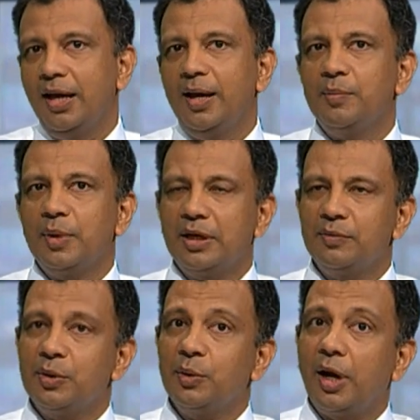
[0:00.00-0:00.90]
because
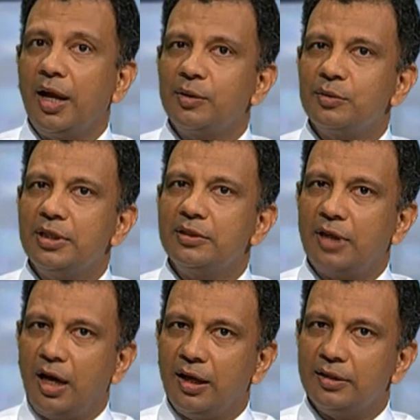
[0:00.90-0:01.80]
we don't like to see
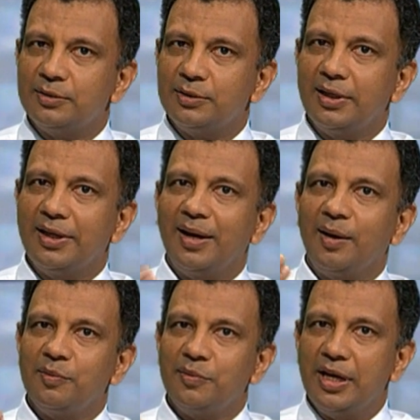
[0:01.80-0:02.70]
scars in
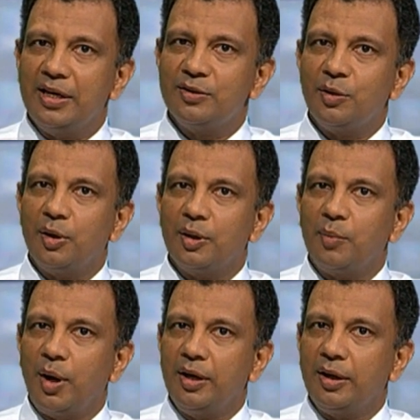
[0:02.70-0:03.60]
our face or
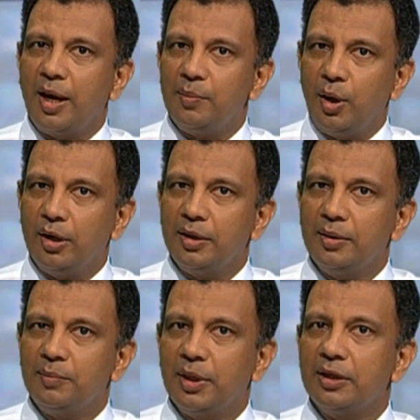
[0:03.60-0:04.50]
entire body,
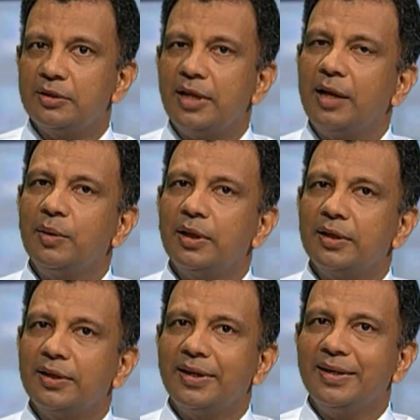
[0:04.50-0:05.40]
because that will
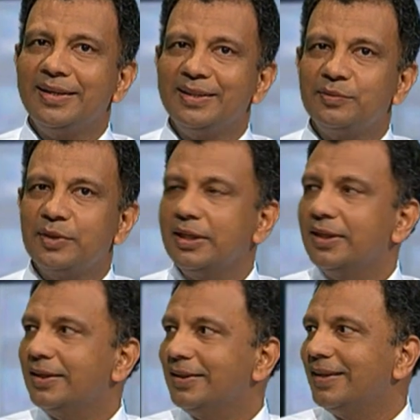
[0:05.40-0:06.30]

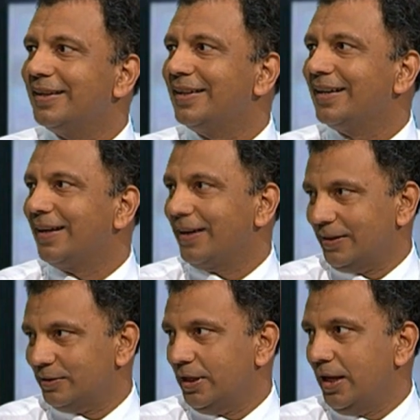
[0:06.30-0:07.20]
disfigure
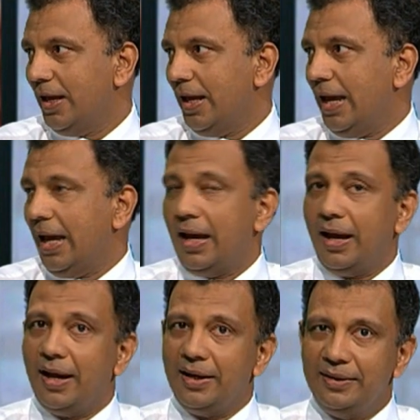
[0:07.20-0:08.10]
us.
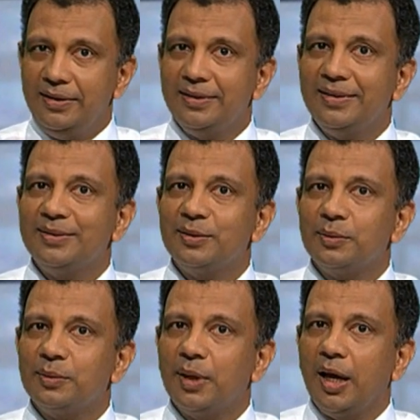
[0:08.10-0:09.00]
And
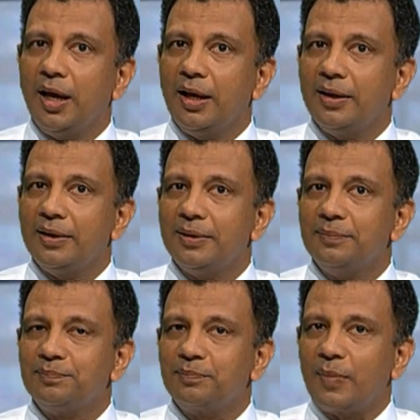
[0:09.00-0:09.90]
so
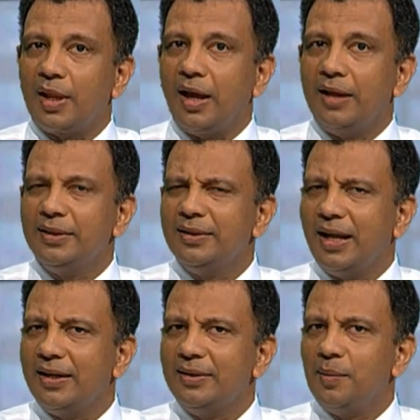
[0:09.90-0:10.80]
I think
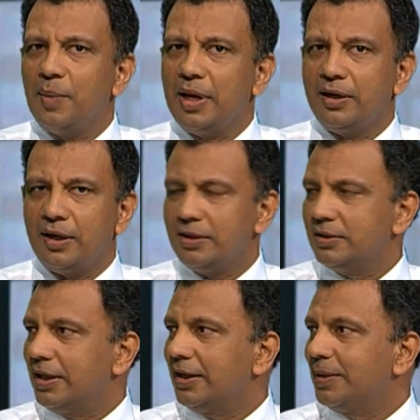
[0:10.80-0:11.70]
that is the main
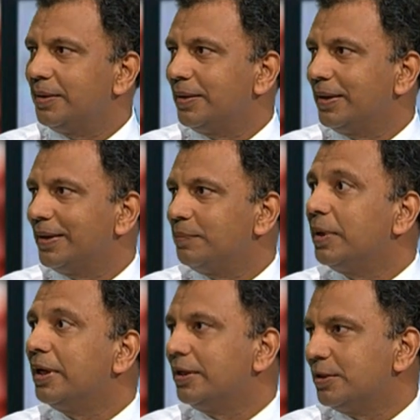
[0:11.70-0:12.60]
concern in
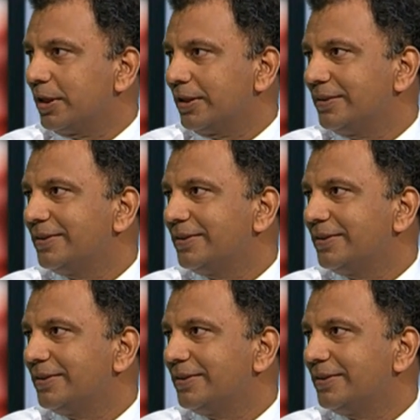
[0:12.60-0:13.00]
burn injuries.